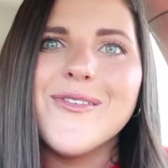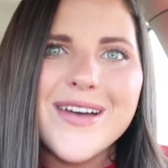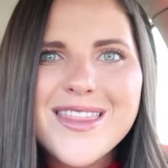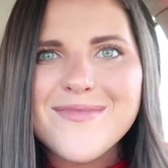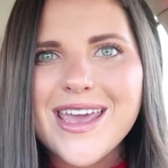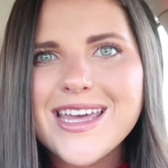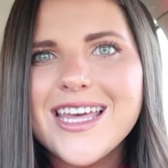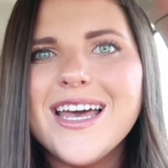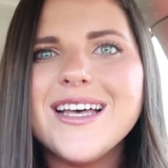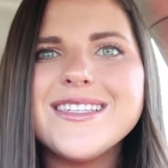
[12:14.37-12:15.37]
with
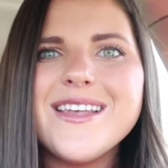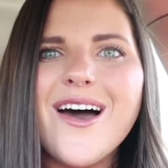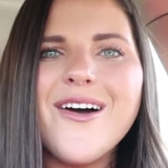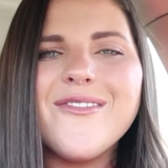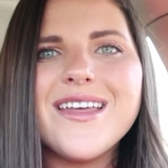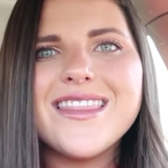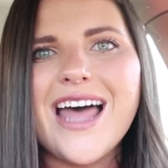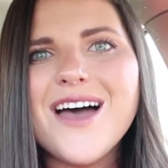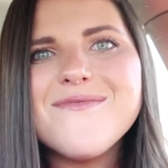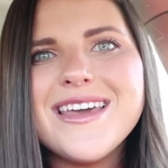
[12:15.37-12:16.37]
me. So with
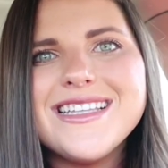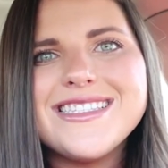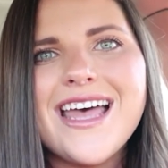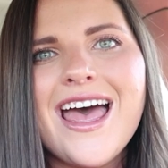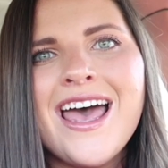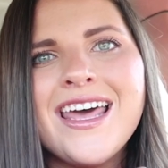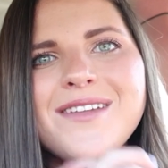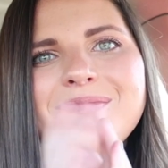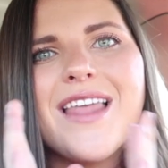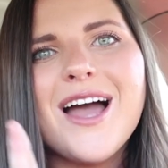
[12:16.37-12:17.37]
that being
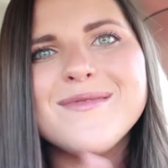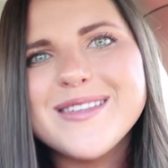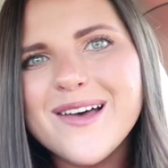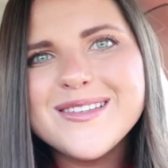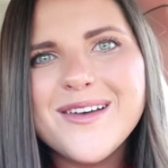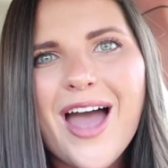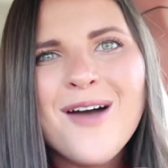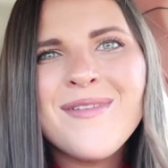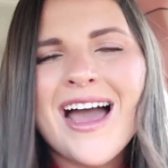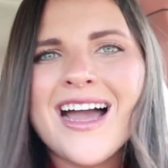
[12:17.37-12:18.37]
said, I'm so
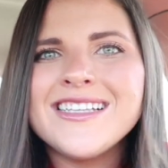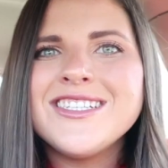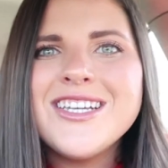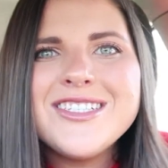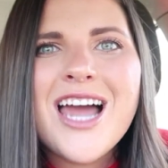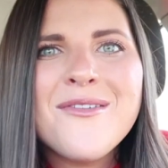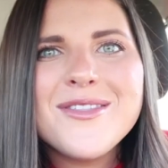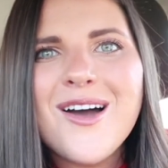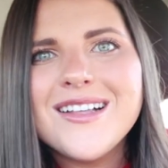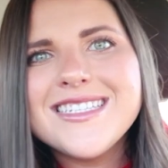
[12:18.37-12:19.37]
happy I got to chit chat
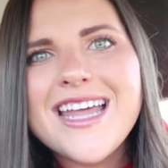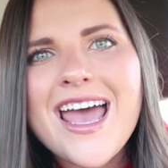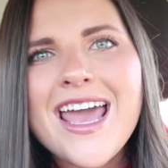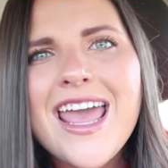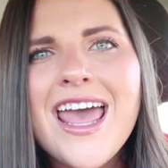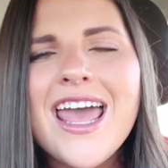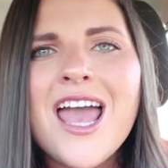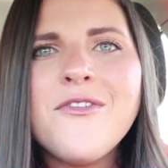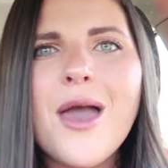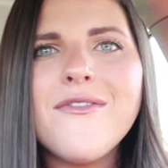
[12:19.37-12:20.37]
with y'all today.
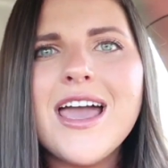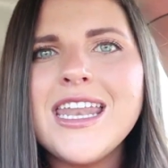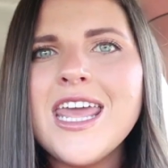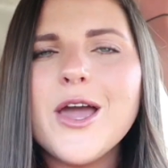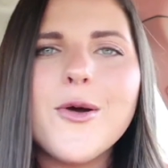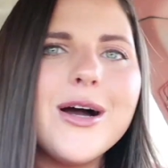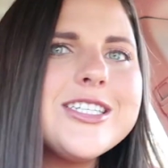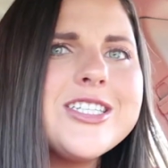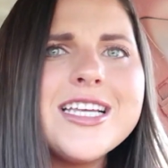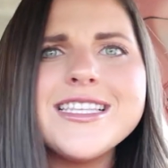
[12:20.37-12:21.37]
If you have any
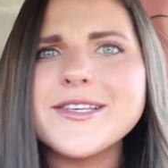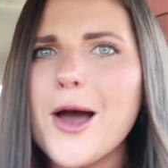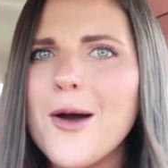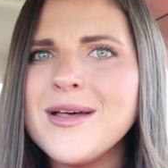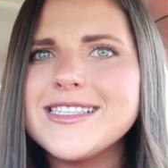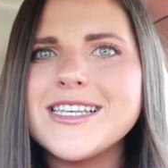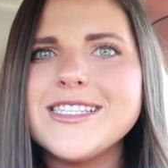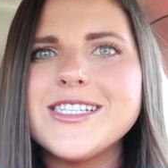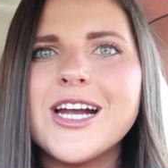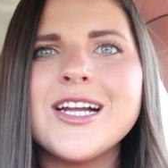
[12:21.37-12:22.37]
questions, comments,
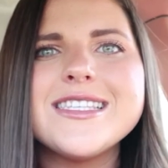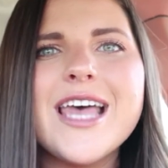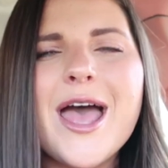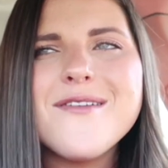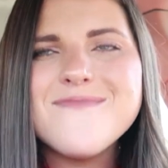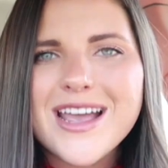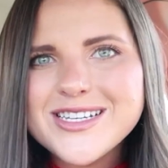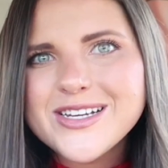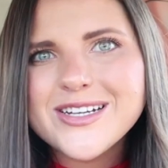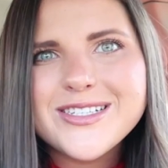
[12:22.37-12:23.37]
concerns,
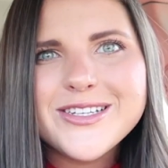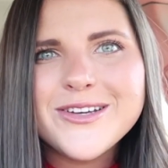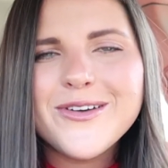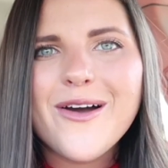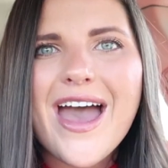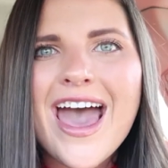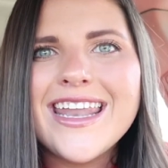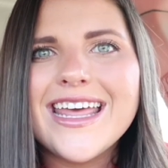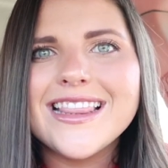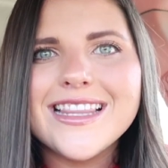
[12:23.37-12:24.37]
make sure to go
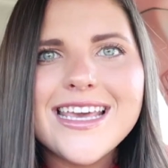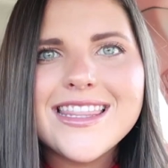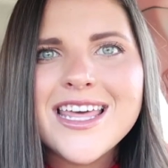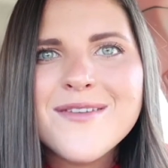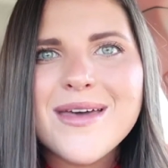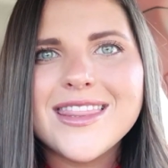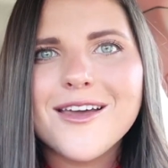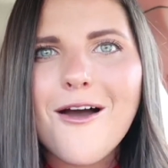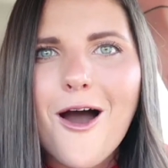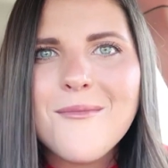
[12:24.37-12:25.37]
ahead and leave them in
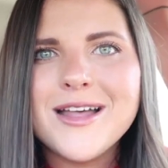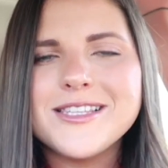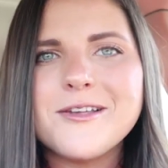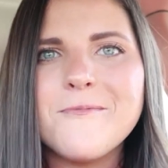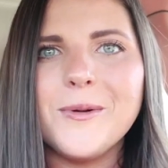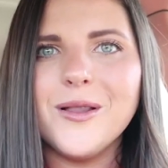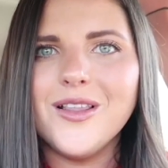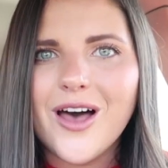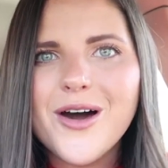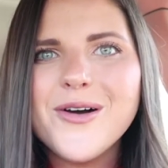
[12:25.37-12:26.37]
the comments
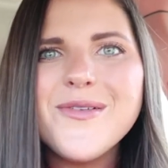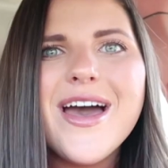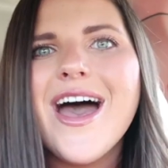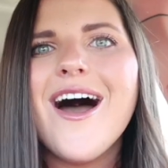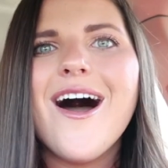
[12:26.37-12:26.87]
below.